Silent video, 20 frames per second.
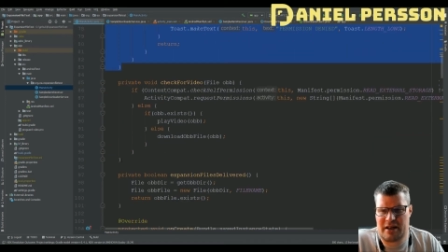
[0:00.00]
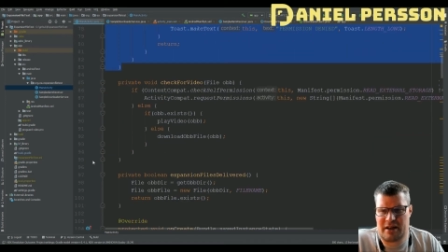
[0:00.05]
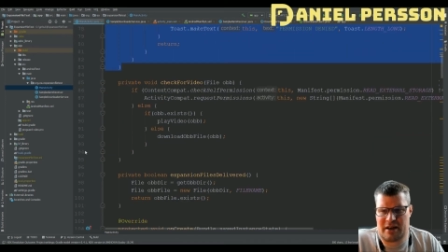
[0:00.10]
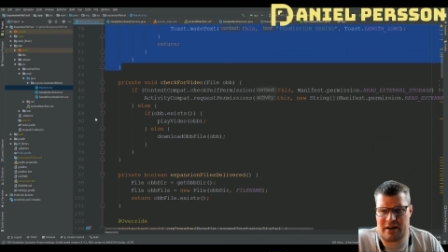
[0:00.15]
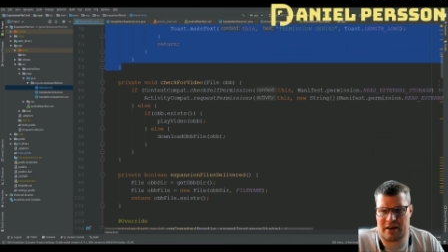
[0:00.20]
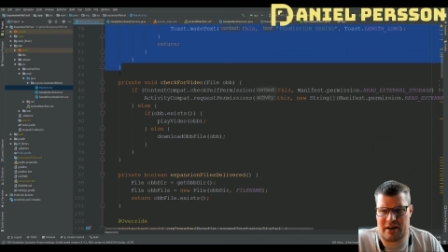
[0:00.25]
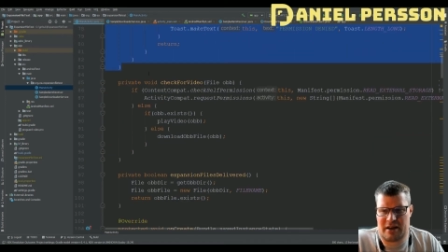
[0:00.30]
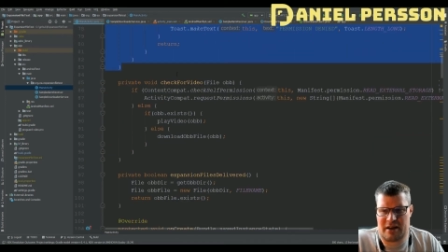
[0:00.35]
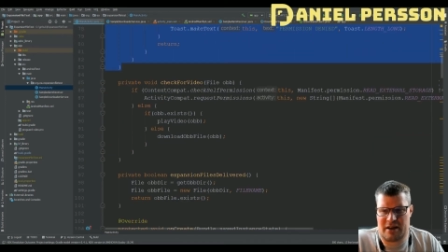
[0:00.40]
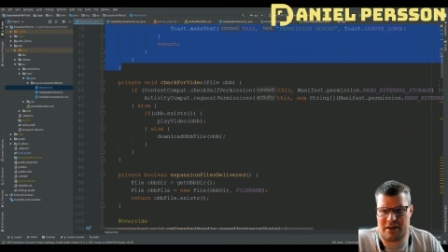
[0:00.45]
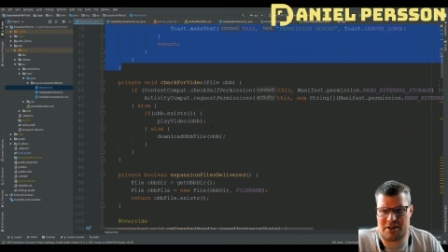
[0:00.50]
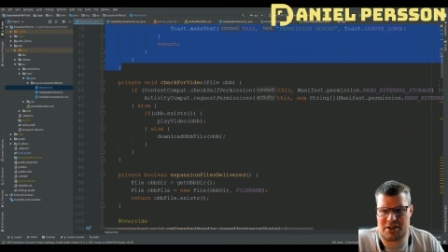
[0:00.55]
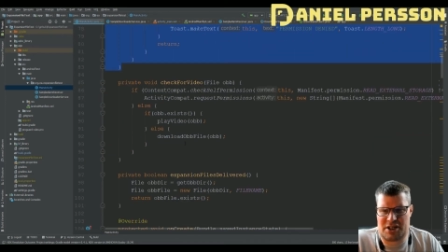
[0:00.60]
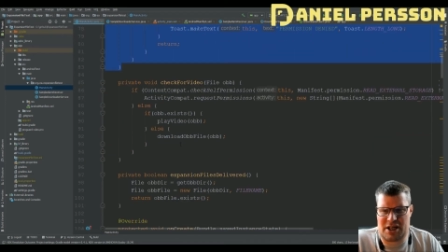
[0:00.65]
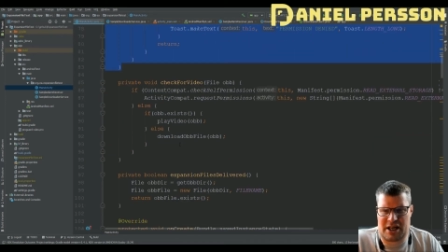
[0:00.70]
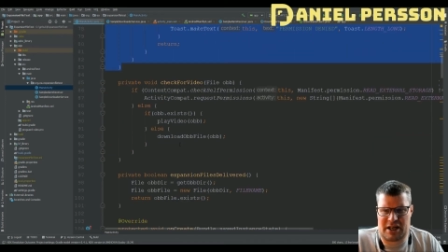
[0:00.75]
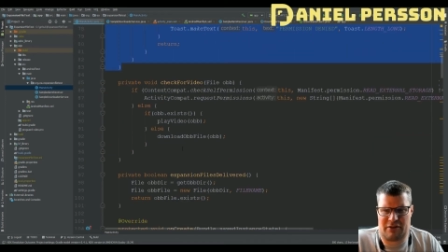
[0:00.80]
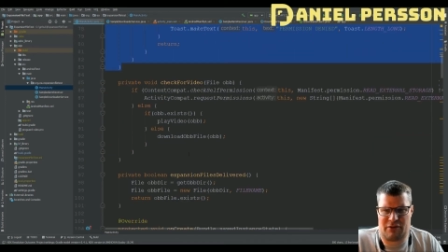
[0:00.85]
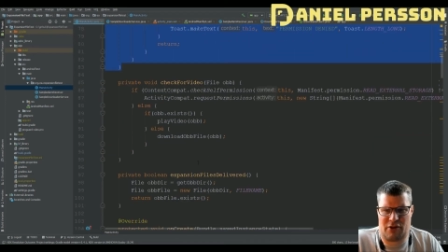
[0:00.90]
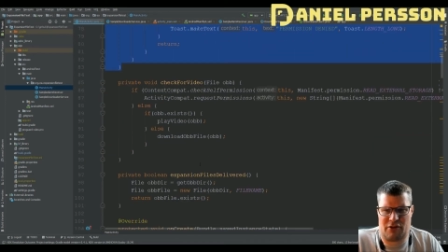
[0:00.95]
Uh,
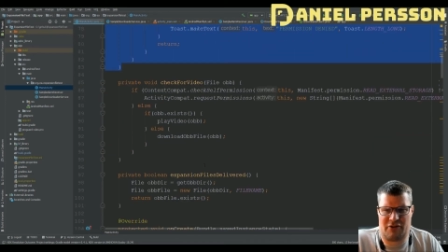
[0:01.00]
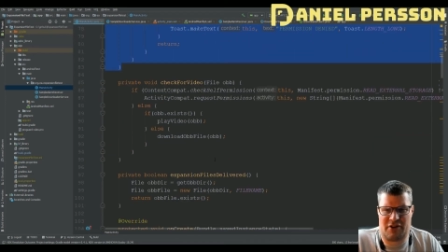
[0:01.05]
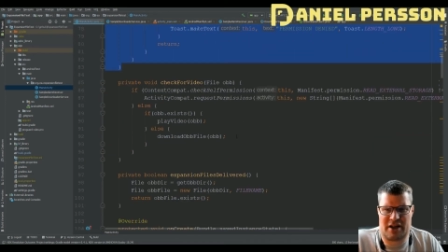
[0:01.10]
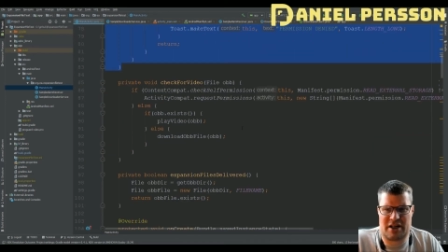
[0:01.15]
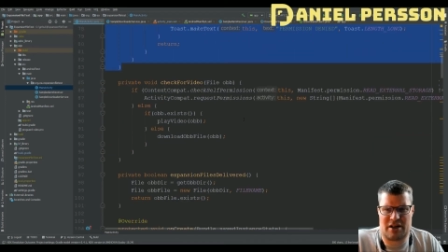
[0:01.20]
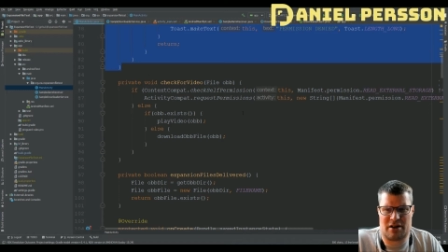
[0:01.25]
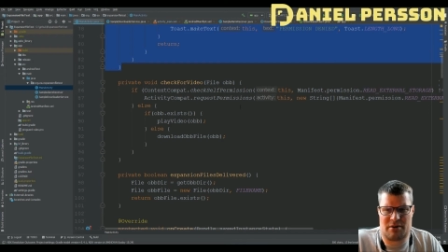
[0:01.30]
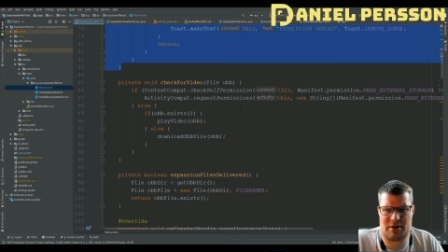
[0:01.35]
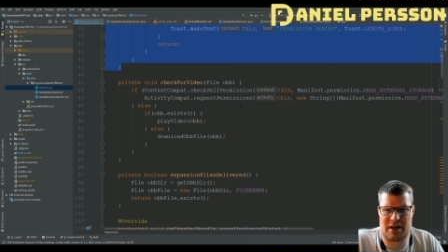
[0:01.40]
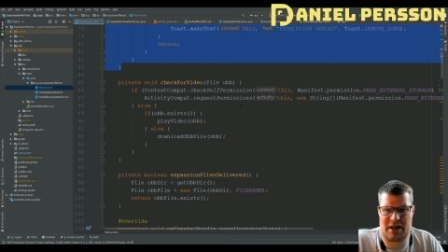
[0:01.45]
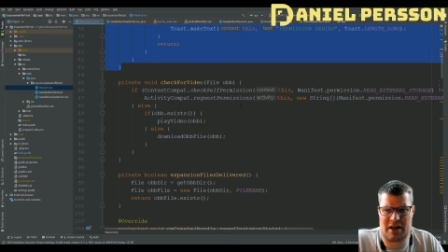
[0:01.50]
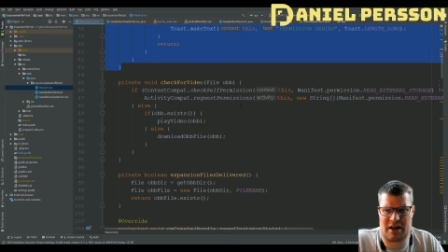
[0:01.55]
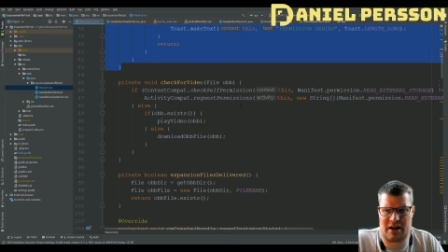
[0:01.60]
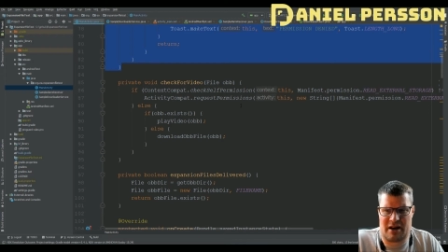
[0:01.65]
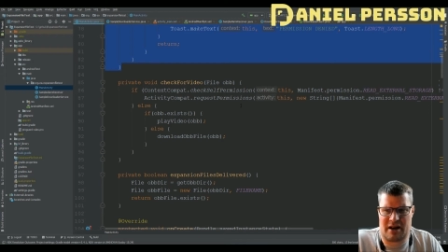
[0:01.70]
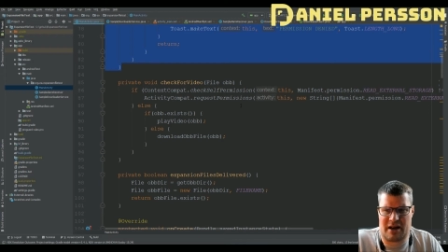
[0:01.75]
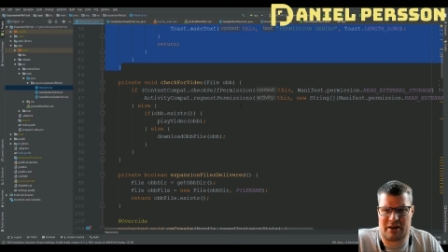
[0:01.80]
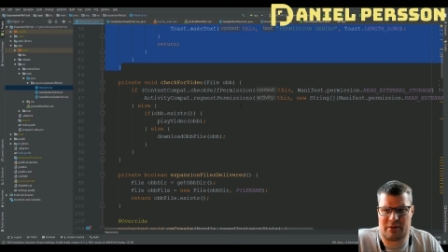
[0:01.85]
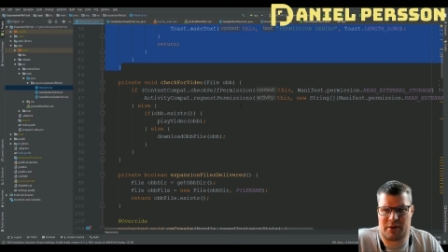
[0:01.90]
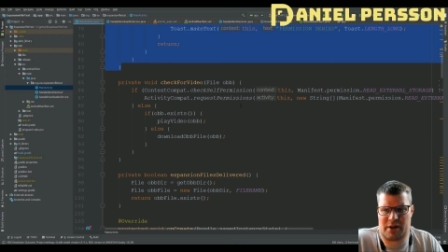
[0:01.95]
check for video here.
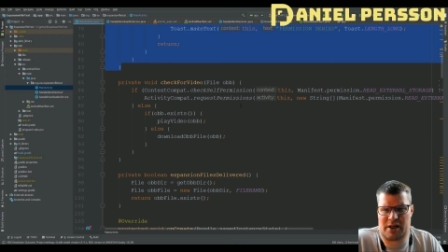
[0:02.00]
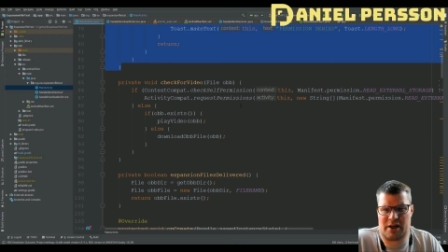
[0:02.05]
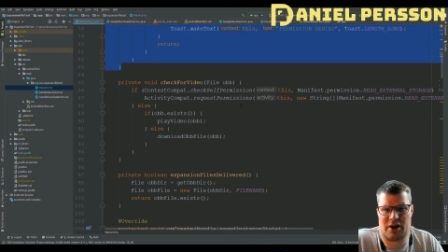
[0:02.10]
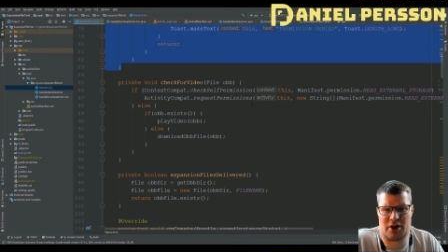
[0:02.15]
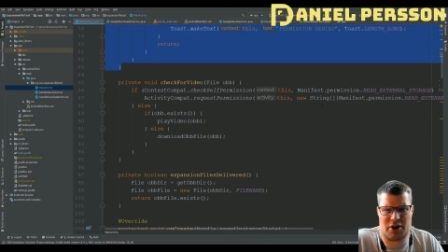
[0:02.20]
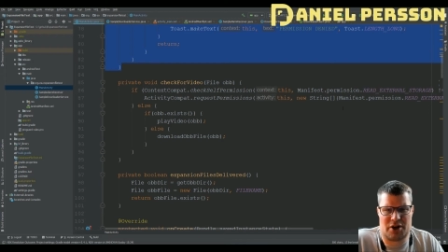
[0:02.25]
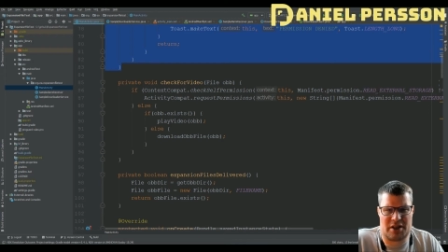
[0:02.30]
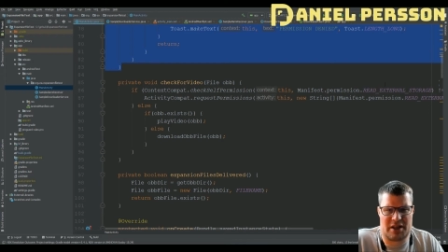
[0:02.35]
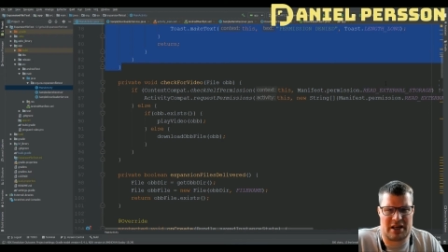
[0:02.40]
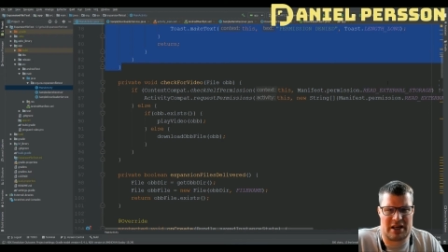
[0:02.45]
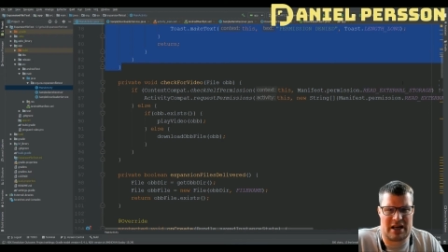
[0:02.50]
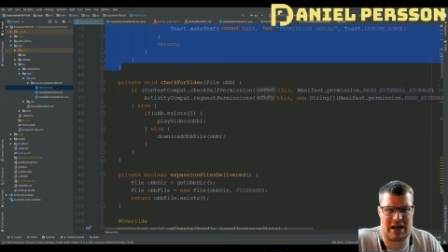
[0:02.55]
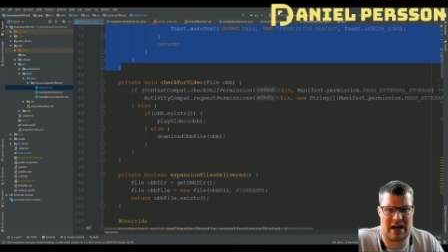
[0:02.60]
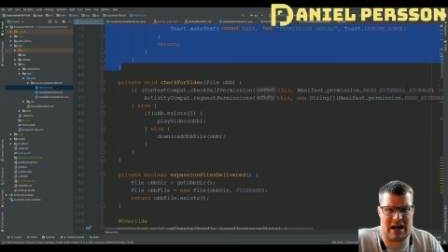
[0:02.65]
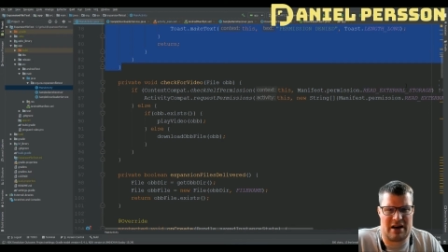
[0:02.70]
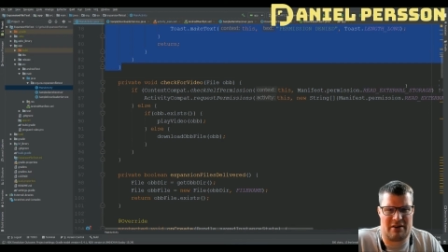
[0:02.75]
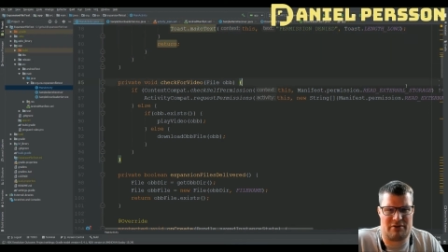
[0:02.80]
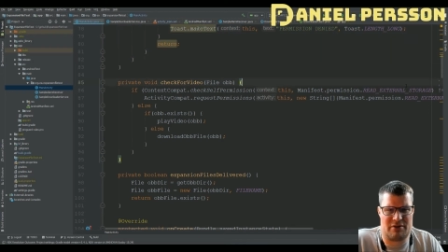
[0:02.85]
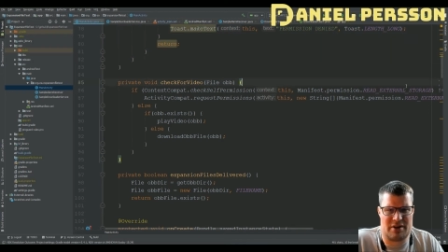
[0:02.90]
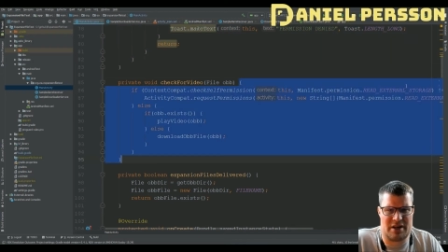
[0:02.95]
I will look that I
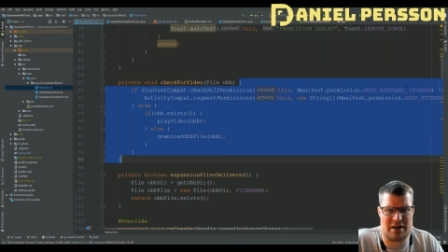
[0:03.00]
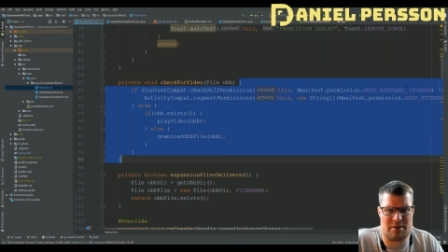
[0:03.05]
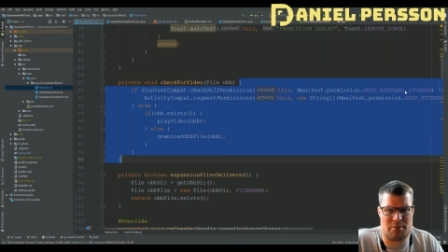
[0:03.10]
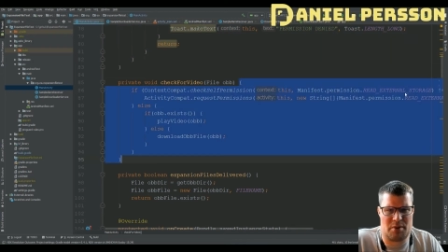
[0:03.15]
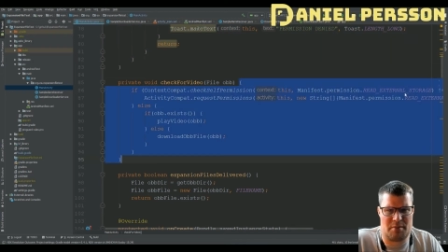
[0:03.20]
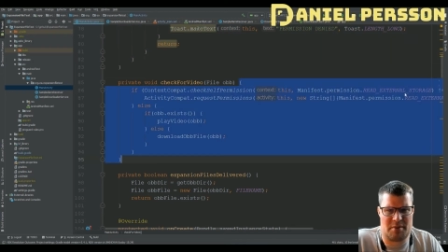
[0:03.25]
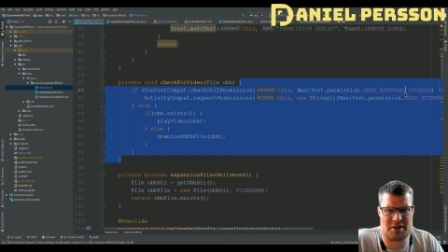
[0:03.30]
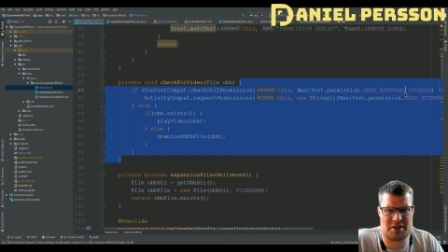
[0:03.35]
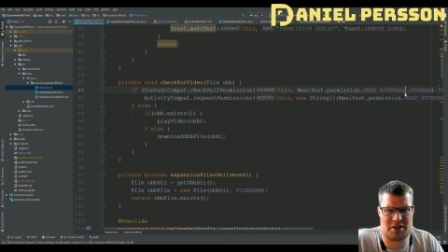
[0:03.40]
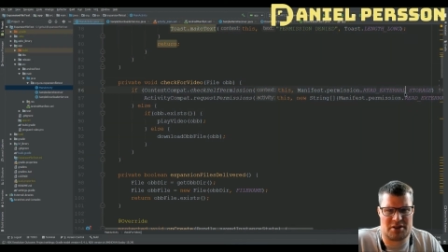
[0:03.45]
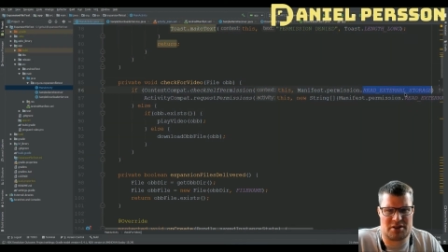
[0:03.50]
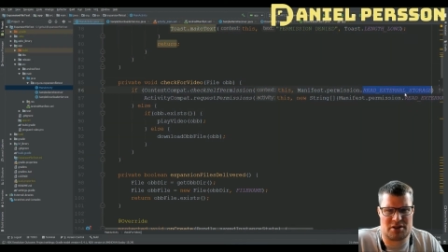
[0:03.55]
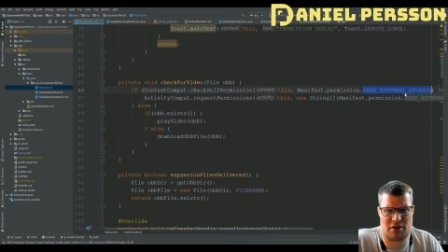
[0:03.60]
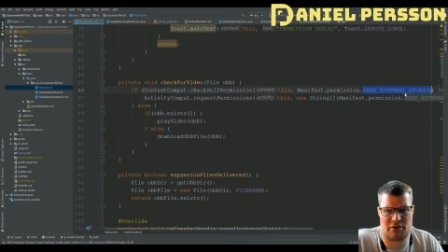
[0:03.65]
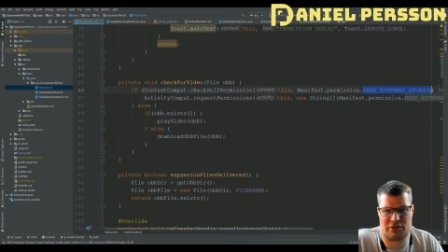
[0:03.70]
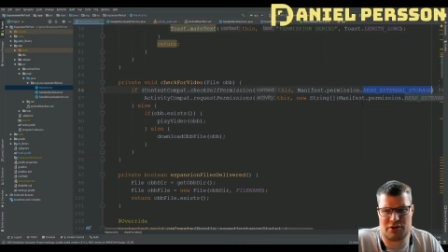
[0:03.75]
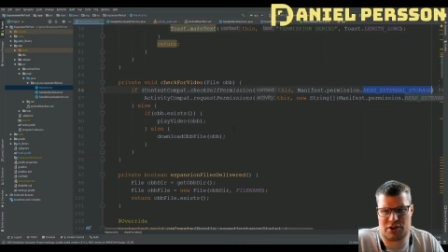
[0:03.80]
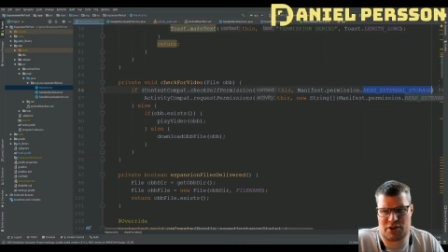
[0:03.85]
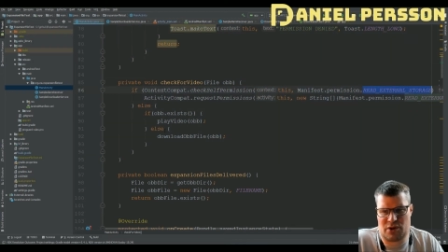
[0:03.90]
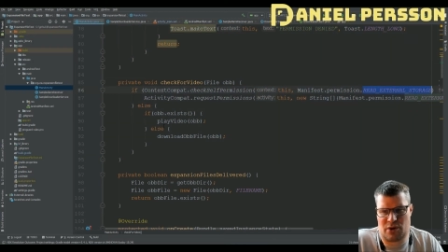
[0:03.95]
have read permissions of
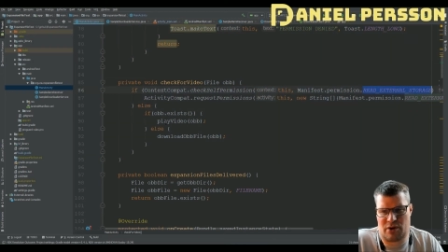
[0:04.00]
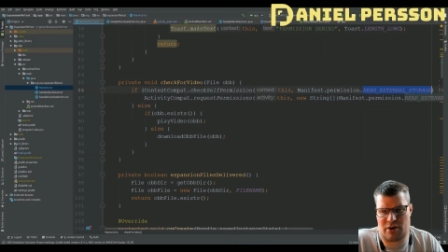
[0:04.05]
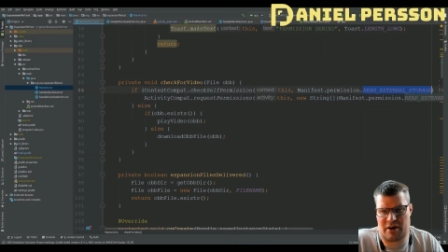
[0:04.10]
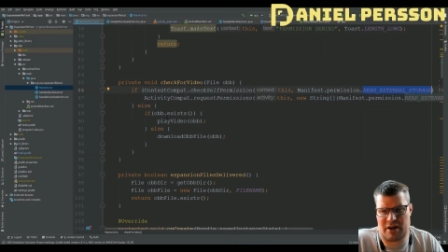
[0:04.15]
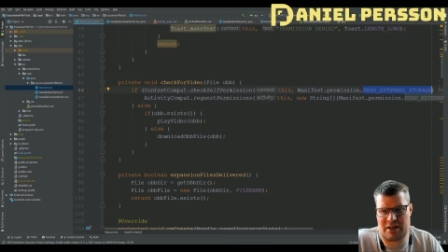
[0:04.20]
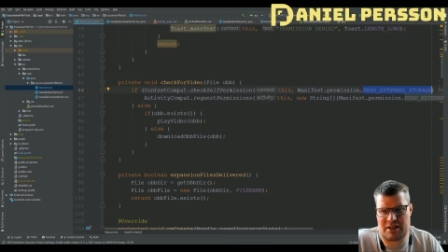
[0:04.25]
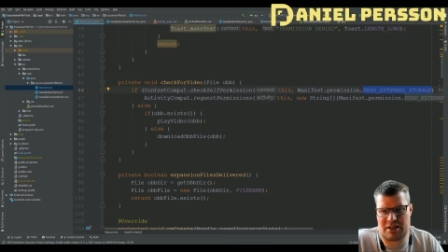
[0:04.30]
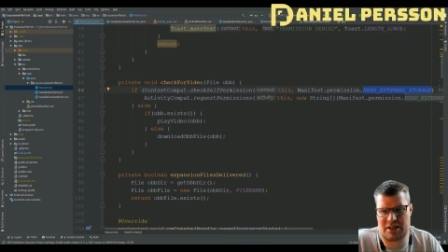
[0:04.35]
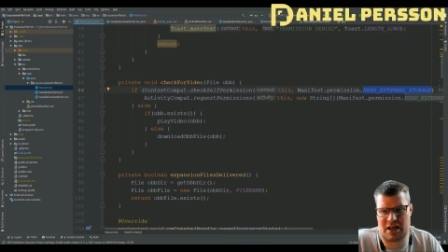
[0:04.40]
storage.